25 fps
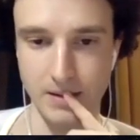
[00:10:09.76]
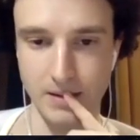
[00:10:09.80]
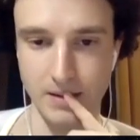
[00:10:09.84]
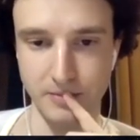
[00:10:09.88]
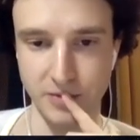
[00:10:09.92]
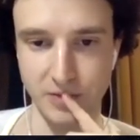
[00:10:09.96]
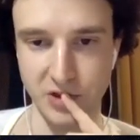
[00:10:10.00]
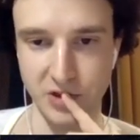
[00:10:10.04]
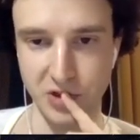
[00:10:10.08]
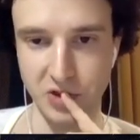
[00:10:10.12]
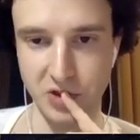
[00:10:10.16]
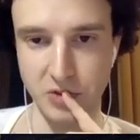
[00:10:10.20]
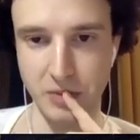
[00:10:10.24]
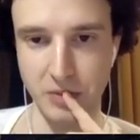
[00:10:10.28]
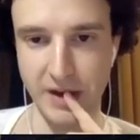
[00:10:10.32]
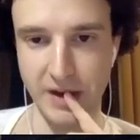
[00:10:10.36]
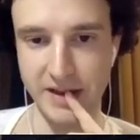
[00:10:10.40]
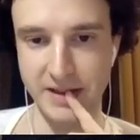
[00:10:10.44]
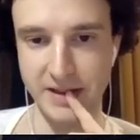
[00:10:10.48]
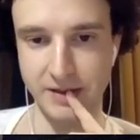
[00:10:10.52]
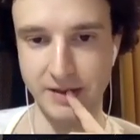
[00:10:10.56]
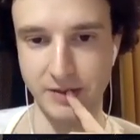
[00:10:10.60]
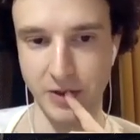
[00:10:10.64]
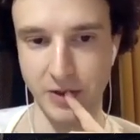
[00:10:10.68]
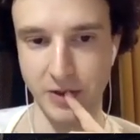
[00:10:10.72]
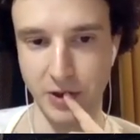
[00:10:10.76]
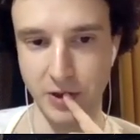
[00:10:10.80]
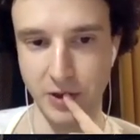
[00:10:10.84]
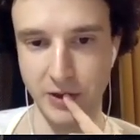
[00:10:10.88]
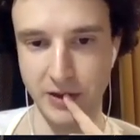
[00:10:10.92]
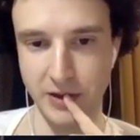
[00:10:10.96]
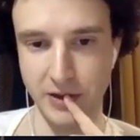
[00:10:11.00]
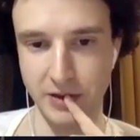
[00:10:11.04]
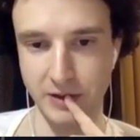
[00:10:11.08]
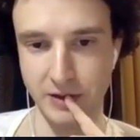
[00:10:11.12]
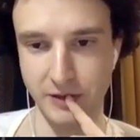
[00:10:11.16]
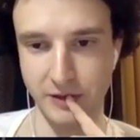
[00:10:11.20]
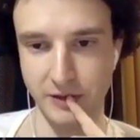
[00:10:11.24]
So you might have
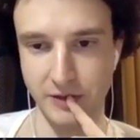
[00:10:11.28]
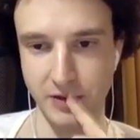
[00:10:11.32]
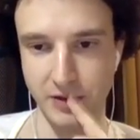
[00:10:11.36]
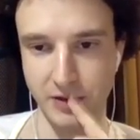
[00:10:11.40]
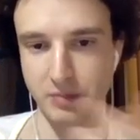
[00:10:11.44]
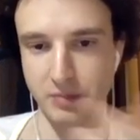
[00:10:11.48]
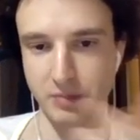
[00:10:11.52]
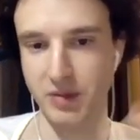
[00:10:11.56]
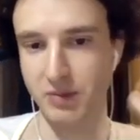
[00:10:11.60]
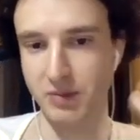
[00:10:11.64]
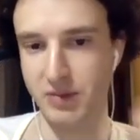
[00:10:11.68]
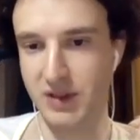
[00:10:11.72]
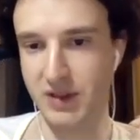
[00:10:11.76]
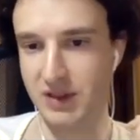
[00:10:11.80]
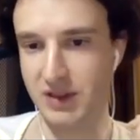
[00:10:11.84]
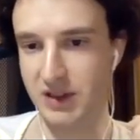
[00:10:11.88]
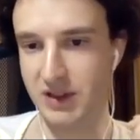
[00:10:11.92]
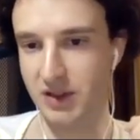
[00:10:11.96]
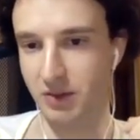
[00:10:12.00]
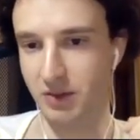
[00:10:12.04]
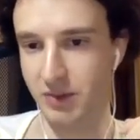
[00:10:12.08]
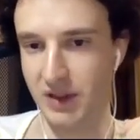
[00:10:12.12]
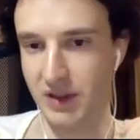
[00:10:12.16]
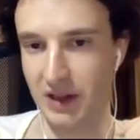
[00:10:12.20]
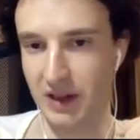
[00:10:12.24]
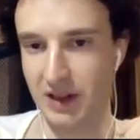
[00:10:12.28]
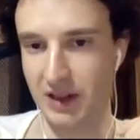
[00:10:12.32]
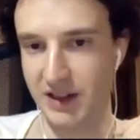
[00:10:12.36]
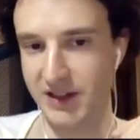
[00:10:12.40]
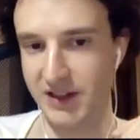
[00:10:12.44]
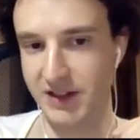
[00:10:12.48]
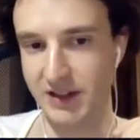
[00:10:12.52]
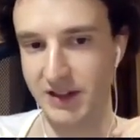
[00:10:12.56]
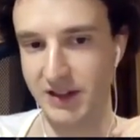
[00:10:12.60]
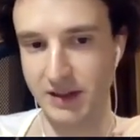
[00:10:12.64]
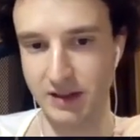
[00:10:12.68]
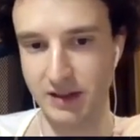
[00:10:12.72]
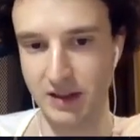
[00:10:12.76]
heard of PPAD or
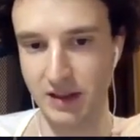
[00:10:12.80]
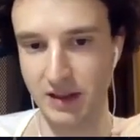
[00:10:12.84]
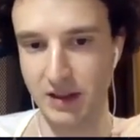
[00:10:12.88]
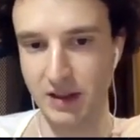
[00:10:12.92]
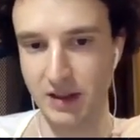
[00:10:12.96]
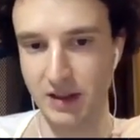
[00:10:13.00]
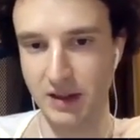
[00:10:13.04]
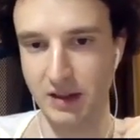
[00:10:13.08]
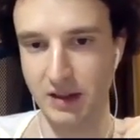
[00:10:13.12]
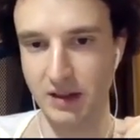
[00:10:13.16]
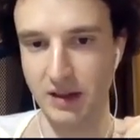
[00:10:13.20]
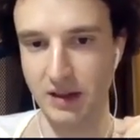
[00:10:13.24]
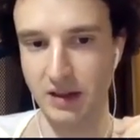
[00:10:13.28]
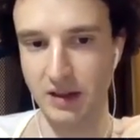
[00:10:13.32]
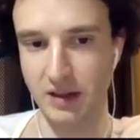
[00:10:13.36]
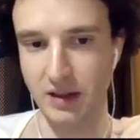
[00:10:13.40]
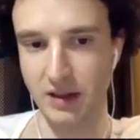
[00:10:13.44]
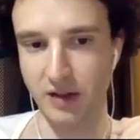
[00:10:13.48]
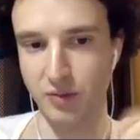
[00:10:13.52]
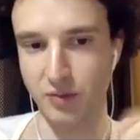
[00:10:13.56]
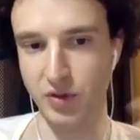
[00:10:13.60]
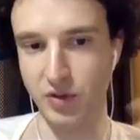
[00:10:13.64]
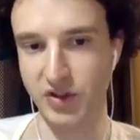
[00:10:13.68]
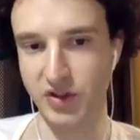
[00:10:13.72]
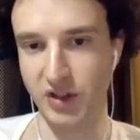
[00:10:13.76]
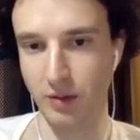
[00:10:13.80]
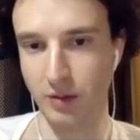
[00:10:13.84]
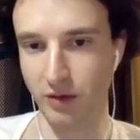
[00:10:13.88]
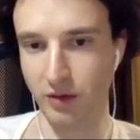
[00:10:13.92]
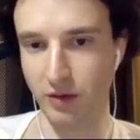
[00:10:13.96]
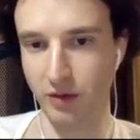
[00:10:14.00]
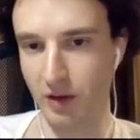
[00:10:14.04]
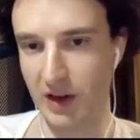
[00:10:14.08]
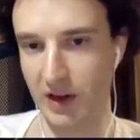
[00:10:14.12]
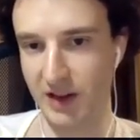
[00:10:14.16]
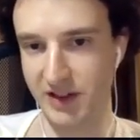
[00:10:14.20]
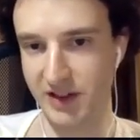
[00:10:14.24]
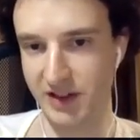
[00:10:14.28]
PLS. I've put some of
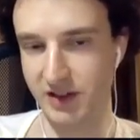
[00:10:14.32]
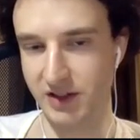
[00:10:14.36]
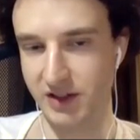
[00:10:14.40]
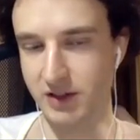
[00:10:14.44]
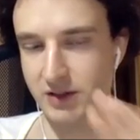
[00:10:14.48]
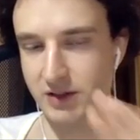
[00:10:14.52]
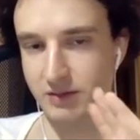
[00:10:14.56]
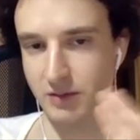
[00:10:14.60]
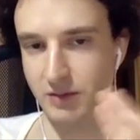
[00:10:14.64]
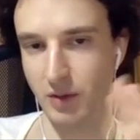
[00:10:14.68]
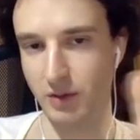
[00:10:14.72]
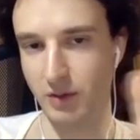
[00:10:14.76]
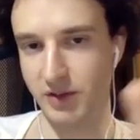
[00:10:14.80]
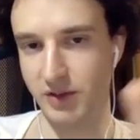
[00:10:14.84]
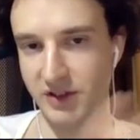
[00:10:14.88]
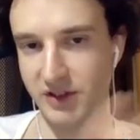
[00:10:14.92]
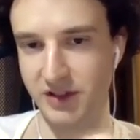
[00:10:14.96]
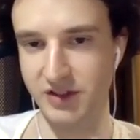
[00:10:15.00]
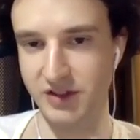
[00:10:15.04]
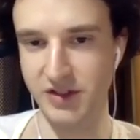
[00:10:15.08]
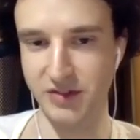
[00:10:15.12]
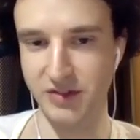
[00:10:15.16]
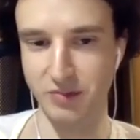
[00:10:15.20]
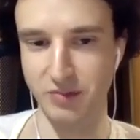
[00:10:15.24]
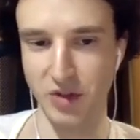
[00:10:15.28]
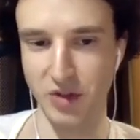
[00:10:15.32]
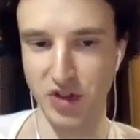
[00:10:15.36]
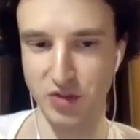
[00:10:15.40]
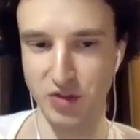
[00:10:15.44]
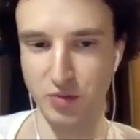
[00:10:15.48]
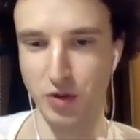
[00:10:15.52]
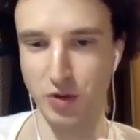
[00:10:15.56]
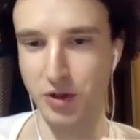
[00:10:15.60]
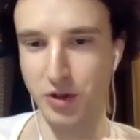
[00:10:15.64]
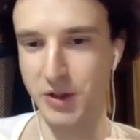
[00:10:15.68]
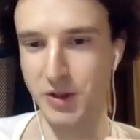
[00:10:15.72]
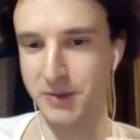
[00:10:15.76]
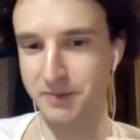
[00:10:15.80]
the classes here. Obviously, there's much
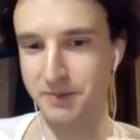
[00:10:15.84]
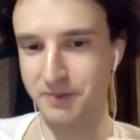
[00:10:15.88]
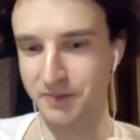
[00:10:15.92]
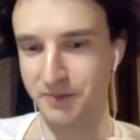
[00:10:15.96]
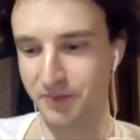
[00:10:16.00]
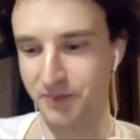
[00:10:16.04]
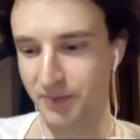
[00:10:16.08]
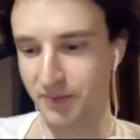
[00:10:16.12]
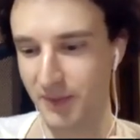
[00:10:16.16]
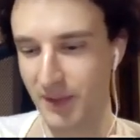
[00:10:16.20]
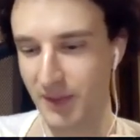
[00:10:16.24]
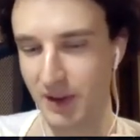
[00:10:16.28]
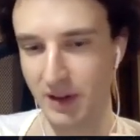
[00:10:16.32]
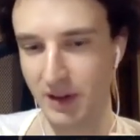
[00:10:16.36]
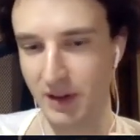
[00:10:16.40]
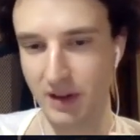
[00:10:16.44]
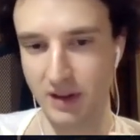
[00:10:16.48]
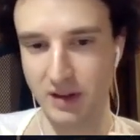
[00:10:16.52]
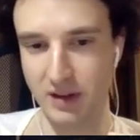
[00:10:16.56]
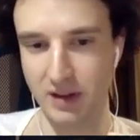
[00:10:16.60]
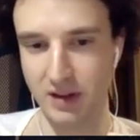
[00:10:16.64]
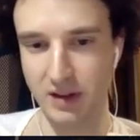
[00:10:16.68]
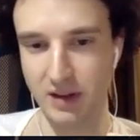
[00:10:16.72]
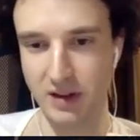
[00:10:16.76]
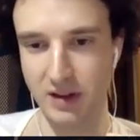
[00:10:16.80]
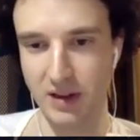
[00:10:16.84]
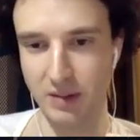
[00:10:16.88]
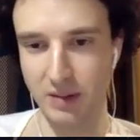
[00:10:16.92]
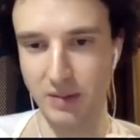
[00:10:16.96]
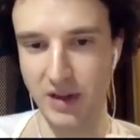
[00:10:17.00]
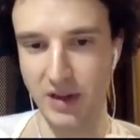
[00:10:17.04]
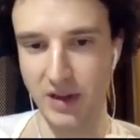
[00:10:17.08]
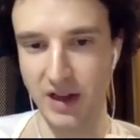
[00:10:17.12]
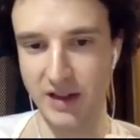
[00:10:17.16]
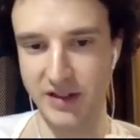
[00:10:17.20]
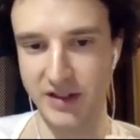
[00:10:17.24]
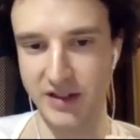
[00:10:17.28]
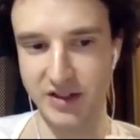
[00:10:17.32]
more. Let
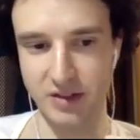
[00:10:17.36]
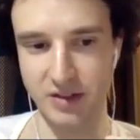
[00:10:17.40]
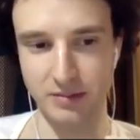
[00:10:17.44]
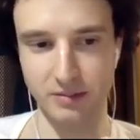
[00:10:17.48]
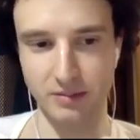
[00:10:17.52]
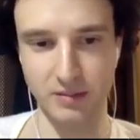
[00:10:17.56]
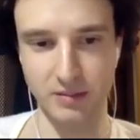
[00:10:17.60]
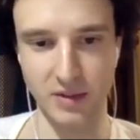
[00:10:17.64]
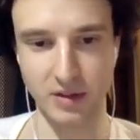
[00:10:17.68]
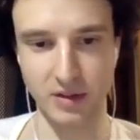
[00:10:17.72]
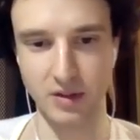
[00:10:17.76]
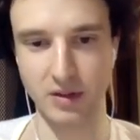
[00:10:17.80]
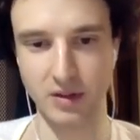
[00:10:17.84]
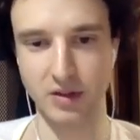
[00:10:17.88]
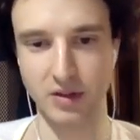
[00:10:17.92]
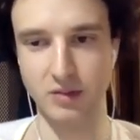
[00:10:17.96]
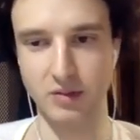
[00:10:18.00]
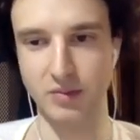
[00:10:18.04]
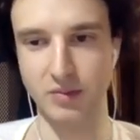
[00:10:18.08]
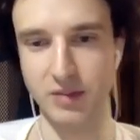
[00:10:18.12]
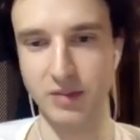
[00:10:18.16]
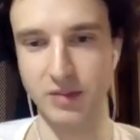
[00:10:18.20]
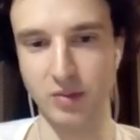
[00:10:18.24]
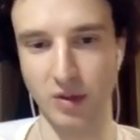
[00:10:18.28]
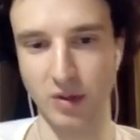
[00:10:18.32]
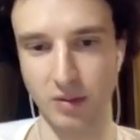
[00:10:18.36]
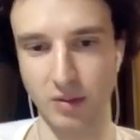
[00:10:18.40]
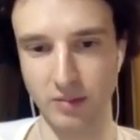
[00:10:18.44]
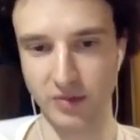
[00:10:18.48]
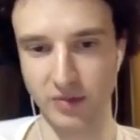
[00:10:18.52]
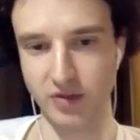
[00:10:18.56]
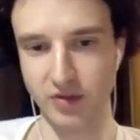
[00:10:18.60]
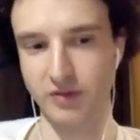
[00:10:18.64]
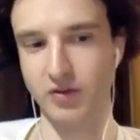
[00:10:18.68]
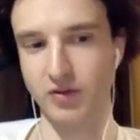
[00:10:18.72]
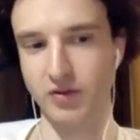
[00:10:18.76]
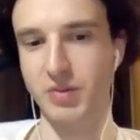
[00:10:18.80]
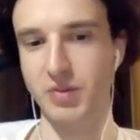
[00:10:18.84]
me add some complete
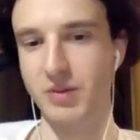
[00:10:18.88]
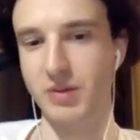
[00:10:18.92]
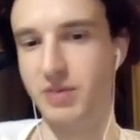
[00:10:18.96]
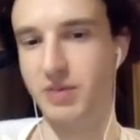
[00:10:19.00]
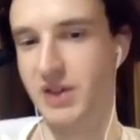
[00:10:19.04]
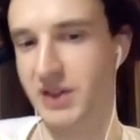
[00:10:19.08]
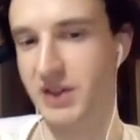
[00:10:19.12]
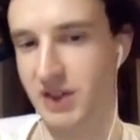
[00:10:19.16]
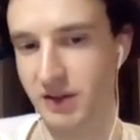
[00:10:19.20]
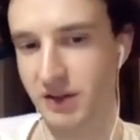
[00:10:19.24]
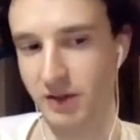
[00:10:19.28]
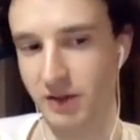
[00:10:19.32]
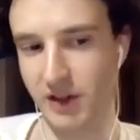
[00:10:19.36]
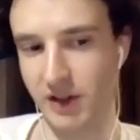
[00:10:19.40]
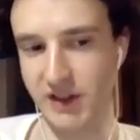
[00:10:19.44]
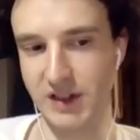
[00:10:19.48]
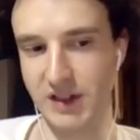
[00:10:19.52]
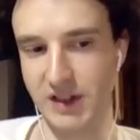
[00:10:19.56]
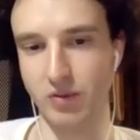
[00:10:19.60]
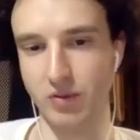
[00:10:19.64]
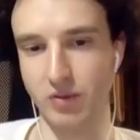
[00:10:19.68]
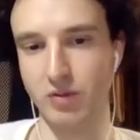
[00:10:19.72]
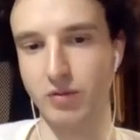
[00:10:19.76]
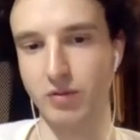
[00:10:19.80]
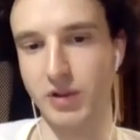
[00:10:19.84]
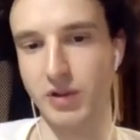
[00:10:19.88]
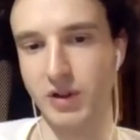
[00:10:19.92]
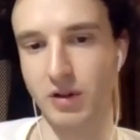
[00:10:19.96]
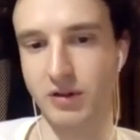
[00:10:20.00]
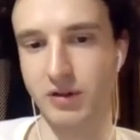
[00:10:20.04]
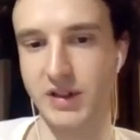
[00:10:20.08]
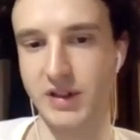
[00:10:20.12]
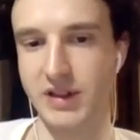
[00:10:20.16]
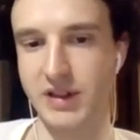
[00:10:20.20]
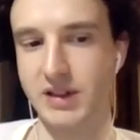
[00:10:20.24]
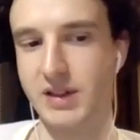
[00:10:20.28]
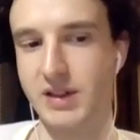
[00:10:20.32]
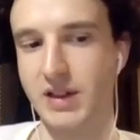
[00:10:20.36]
problems. So for PPAD, for example, we
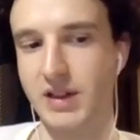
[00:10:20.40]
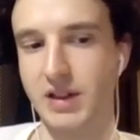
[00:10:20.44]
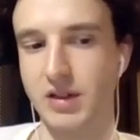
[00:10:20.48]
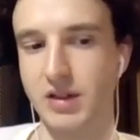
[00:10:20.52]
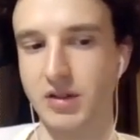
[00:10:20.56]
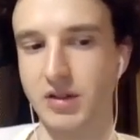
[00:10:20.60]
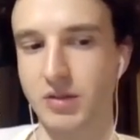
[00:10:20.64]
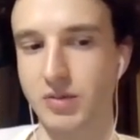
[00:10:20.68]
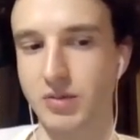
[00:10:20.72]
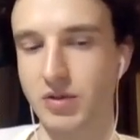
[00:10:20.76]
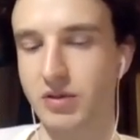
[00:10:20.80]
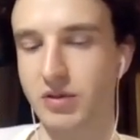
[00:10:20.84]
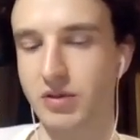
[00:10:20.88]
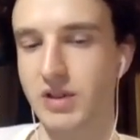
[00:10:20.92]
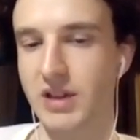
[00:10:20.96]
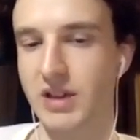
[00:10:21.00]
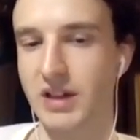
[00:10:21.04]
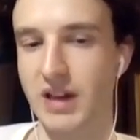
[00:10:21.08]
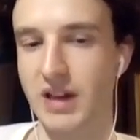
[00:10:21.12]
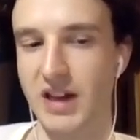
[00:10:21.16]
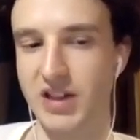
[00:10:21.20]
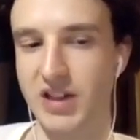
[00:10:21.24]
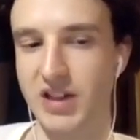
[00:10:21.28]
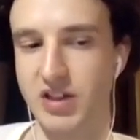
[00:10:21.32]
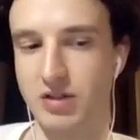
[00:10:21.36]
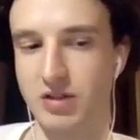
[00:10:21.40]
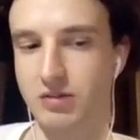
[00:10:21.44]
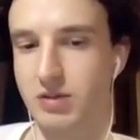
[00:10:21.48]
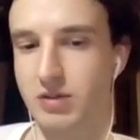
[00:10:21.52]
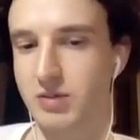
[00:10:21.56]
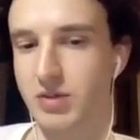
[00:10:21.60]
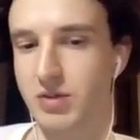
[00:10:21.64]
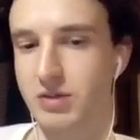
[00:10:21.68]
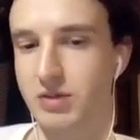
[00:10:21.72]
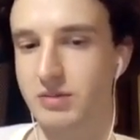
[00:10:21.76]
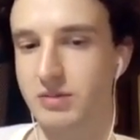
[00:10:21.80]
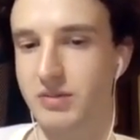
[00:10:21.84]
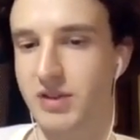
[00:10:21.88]
know that computing a Nash
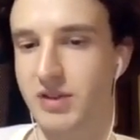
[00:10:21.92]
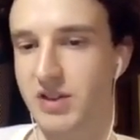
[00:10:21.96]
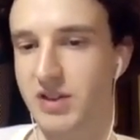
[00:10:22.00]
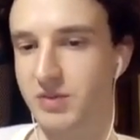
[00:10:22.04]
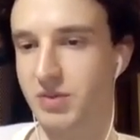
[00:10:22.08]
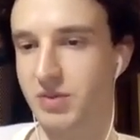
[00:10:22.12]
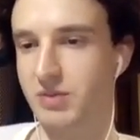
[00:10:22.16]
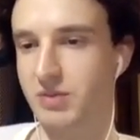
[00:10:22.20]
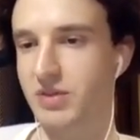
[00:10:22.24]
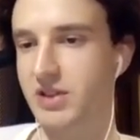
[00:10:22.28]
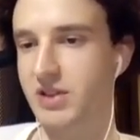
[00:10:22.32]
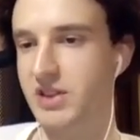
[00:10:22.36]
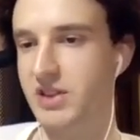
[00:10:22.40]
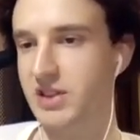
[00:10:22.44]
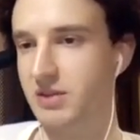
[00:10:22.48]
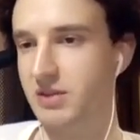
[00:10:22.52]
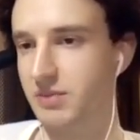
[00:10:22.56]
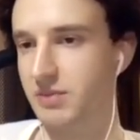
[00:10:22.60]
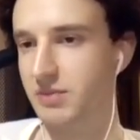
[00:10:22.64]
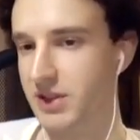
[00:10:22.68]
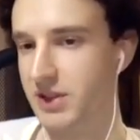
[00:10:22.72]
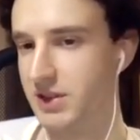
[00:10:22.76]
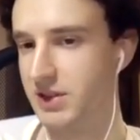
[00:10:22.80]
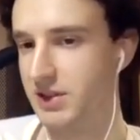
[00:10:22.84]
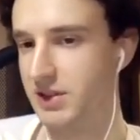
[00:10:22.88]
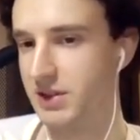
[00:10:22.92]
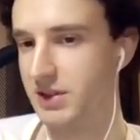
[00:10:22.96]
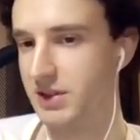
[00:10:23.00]
equilibrium is PPAD complete.